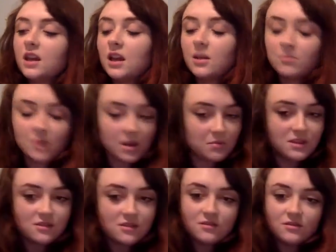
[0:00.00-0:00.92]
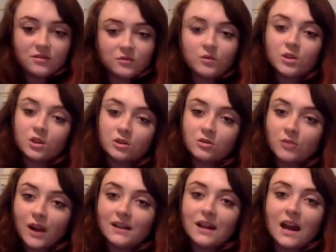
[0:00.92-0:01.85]
and maybe you
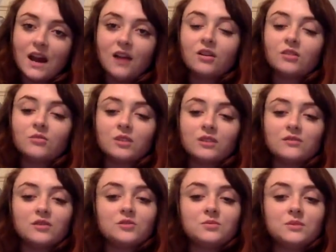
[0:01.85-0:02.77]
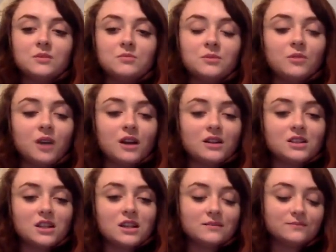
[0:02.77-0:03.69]
right now are one of those people
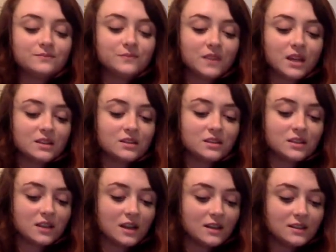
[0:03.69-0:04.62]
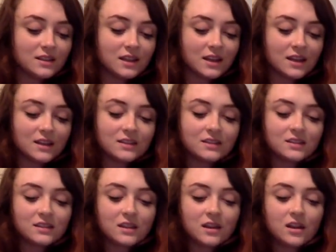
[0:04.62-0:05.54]
watching that does this,